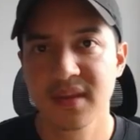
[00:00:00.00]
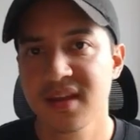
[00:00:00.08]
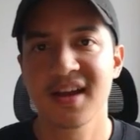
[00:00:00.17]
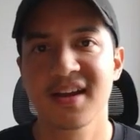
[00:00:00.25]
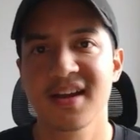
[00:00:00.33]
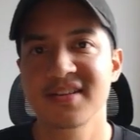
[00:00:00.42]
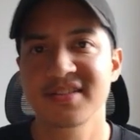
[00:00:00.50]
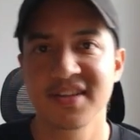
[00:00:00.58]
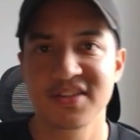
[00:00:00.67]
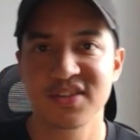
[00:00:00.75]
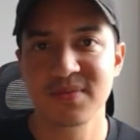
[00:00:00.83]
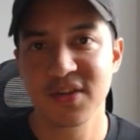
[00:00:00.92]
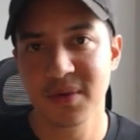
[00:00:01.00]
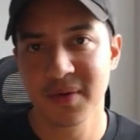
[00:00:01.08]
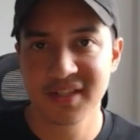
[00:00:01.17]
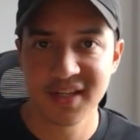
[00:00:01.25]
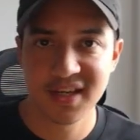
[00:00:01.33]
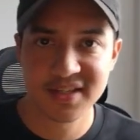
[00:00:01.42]
Hi guys, it's Miko
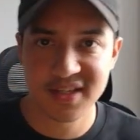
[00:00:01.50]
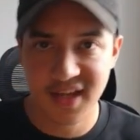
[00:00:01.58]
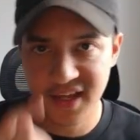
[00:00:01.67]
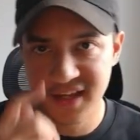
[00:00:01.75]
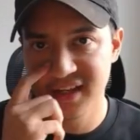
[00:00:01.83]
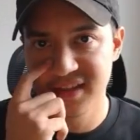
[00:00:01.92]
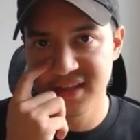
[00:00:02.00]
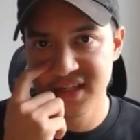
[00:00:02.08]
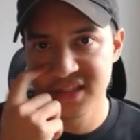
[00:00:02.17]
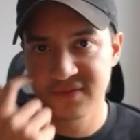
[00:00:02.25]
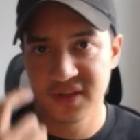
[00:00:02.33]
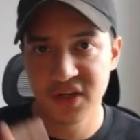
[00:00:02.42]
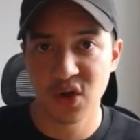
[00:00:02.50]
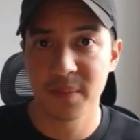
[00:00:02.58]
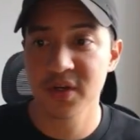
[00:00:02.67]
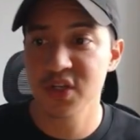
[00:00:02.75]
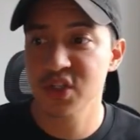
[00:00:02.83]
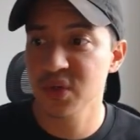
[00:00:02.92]
Martinez, and in this video, I'm
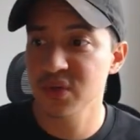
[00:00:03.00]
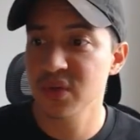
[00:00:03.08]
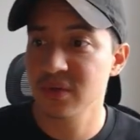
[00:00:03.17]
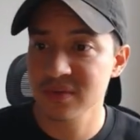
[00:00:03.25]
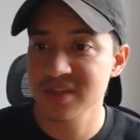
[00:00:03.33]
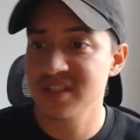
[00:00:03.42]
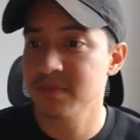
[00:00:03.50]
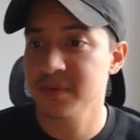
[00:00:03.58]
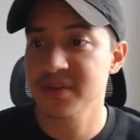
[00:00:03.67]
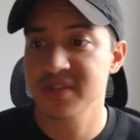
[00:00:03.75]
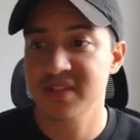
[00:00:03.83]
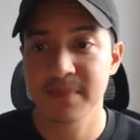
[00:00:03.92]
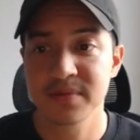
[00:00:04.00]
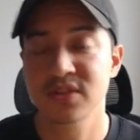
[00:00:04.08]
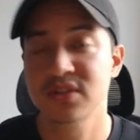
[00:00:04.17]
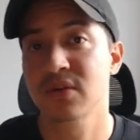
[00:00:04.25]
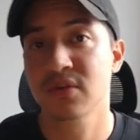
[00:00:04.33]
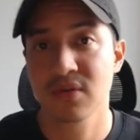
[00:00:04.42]
going to show you 3 simple steps
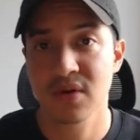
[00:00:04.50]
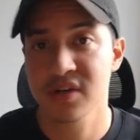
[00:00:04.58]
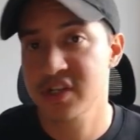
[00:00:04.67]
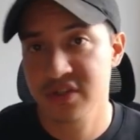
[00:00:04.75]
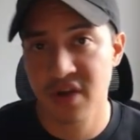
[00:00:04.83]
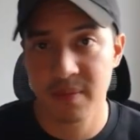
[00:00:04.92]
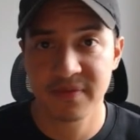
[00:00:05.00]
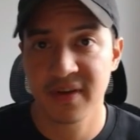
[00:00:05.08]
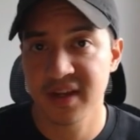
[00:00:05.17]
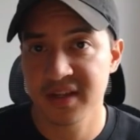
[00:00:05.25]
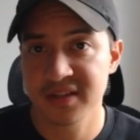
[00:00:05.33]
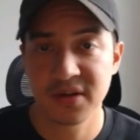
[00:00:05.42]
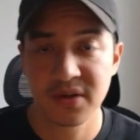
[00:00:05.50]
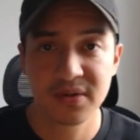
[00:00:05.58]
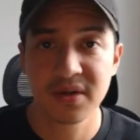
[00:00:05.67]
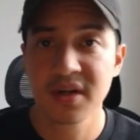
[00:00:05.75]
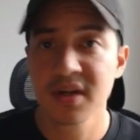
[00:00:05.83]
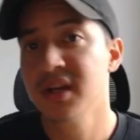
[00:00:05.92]
to crush Shopify SEO.